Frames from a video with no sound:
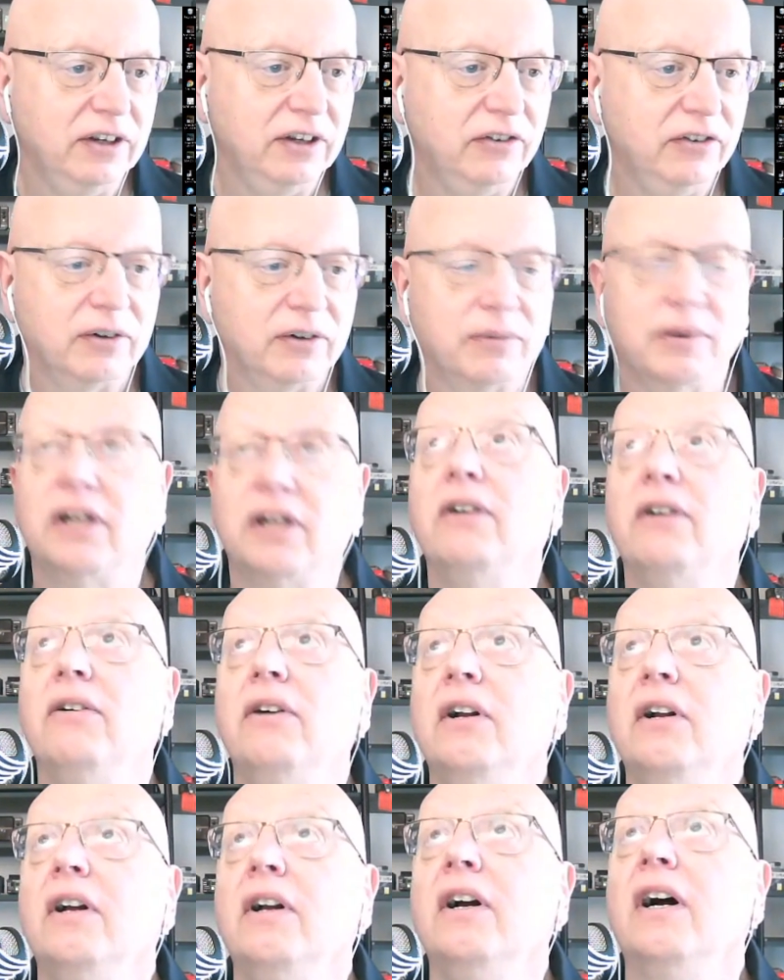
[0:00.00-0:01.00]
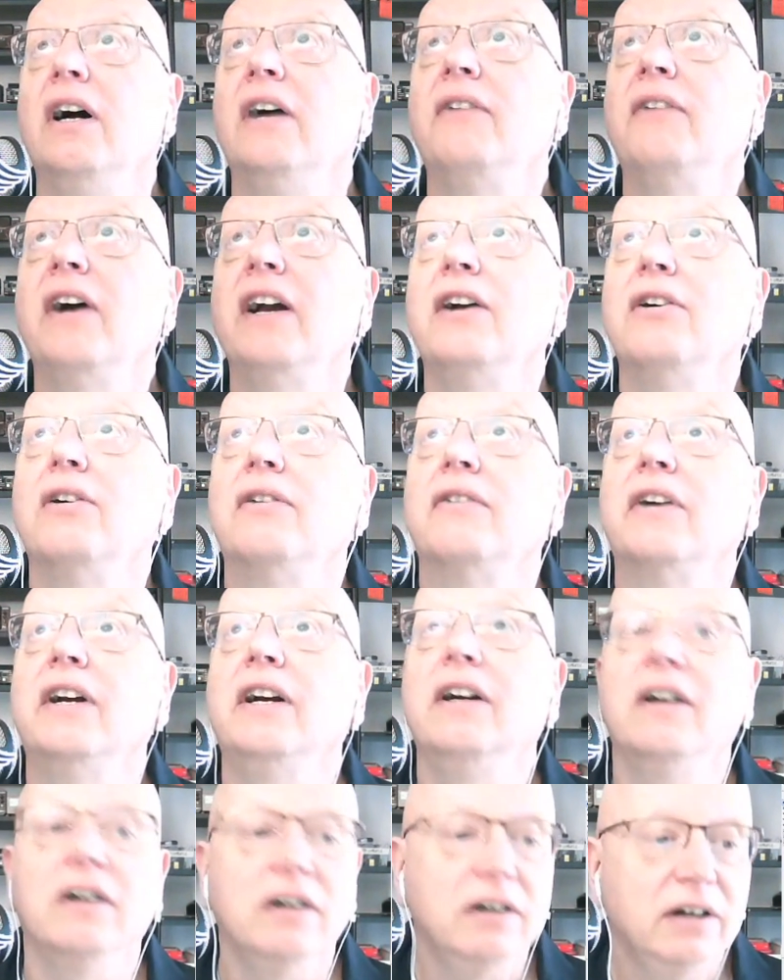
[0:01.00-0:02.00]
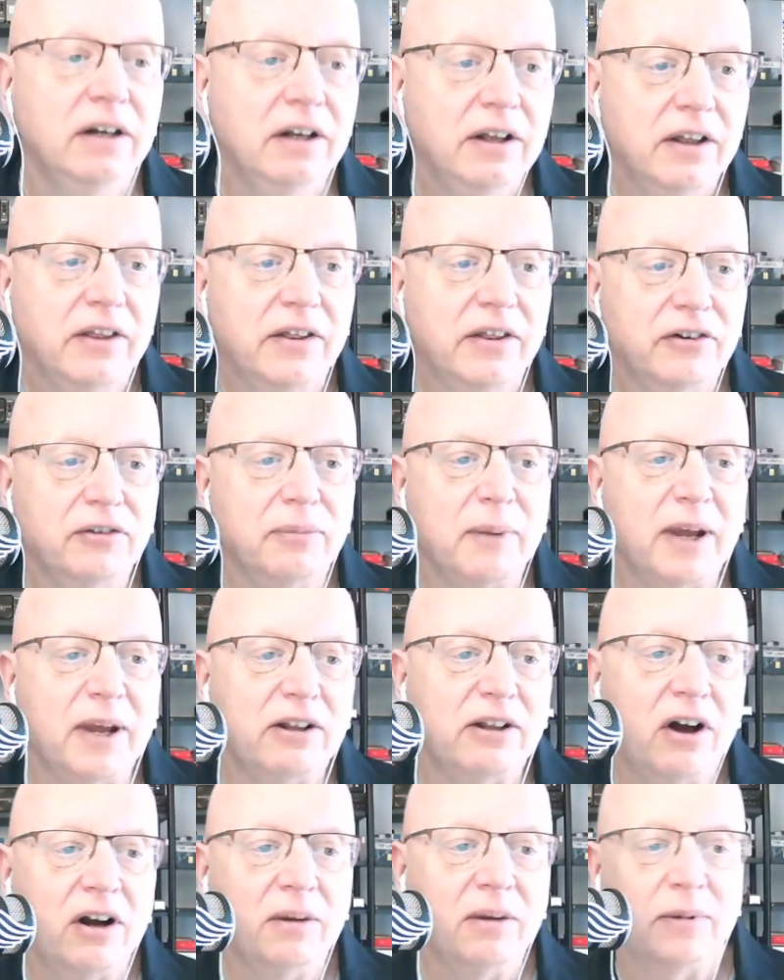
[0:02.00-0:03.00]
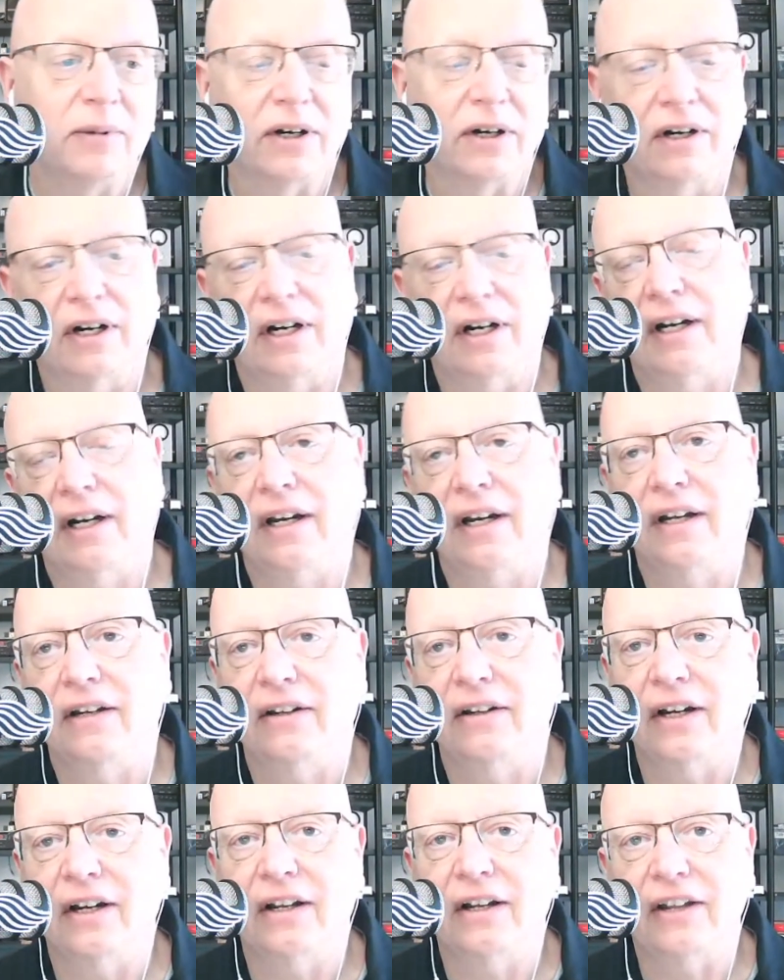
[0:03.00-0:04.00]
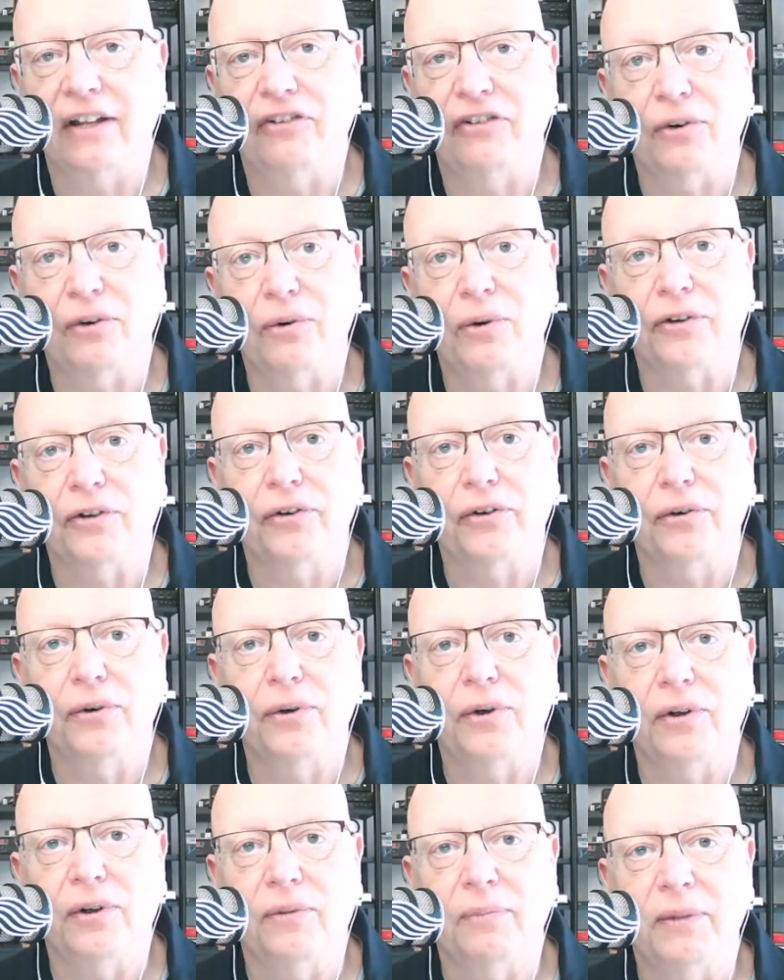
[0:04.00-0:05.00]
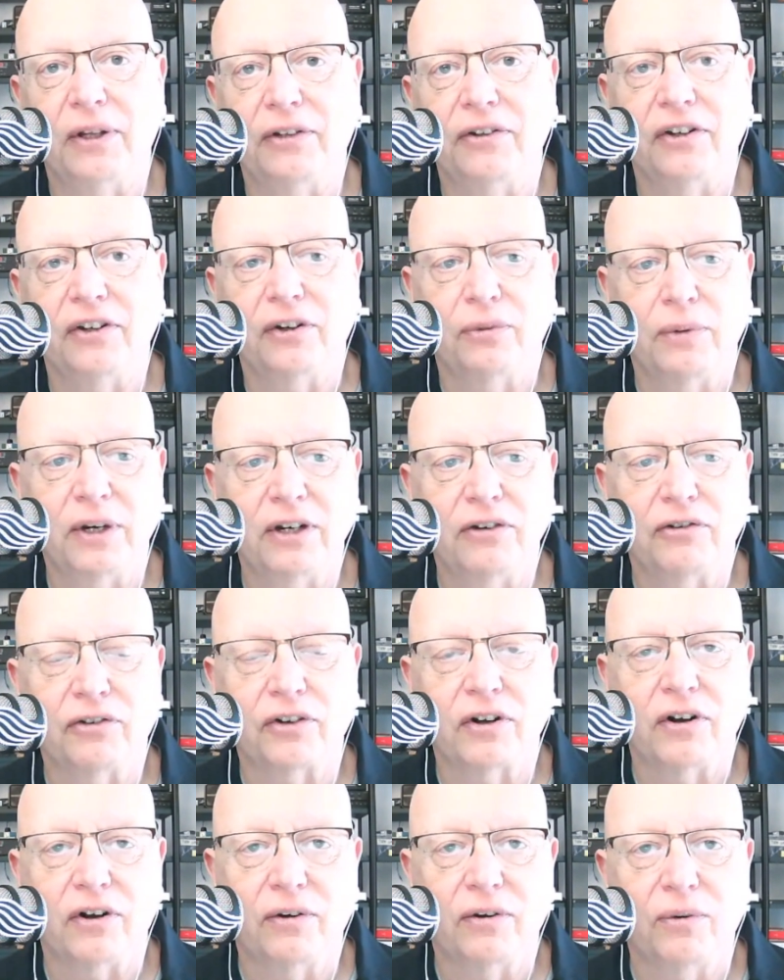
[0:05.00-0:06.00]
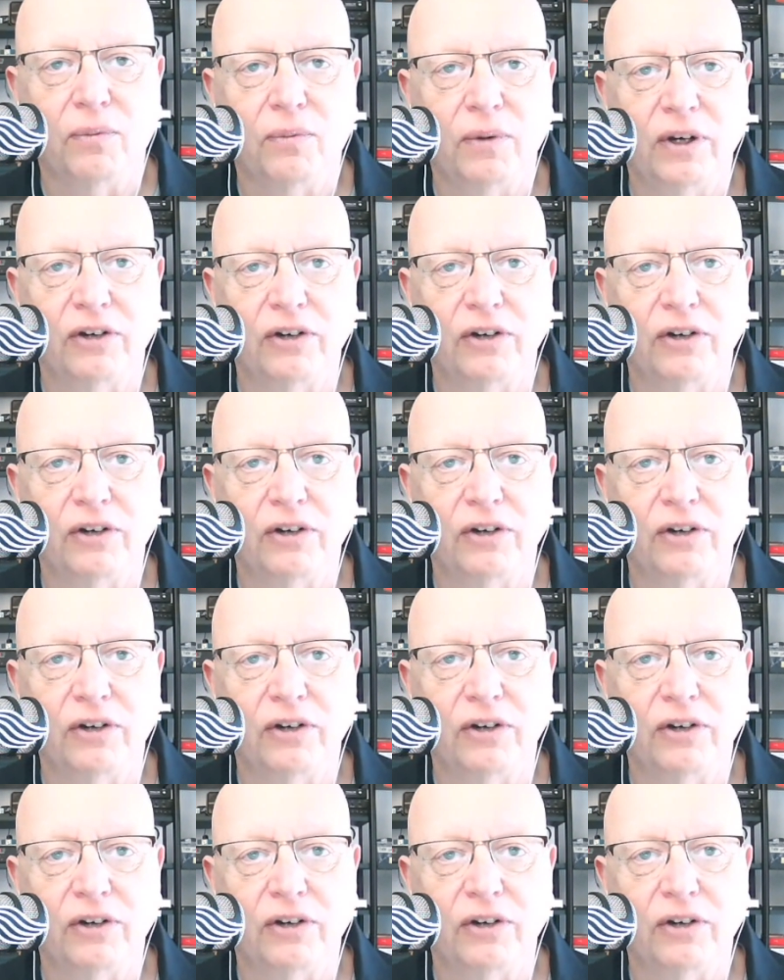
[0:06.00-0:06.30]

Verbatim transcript: things. There we go. If I go over here, there's my logbook. And uh, that's a cool tool built into Windows called